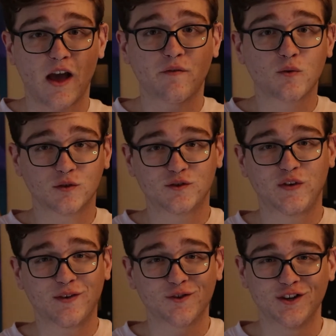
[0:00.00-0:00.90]
everyone's
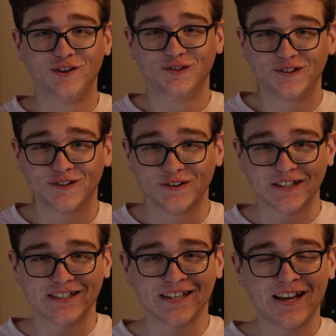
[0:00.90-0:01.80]
favorite news
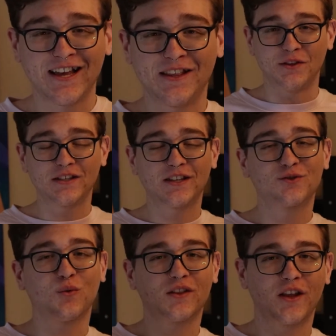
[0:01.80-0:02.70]
source. This
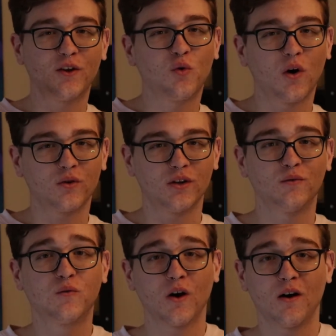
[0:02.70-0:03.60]
is what they quoted
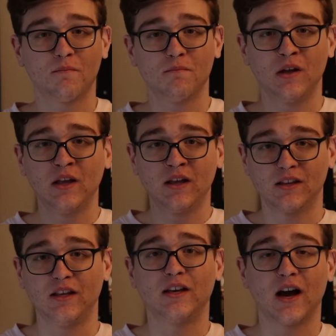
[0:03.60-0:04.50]
from
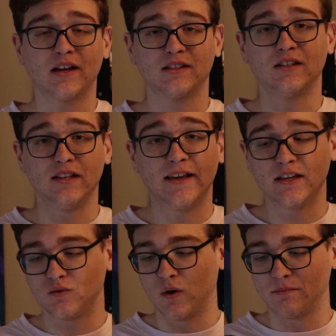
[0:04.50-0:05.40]
Geekosity,
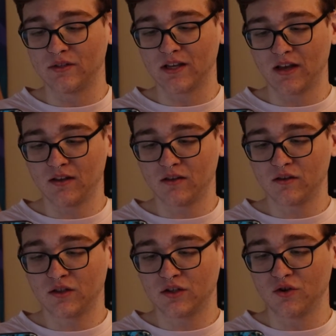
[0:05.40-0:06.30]
his website.
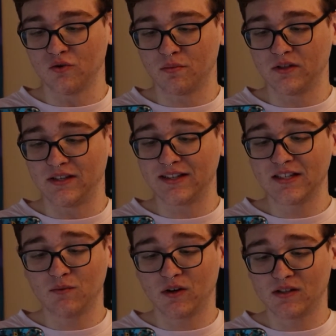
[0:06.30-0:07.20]
Scoop:
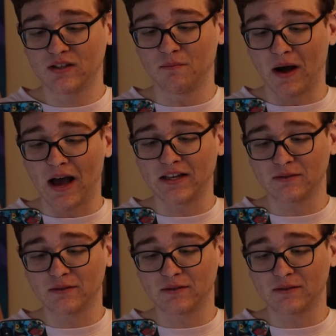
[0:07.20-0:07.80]
Disney wants to buy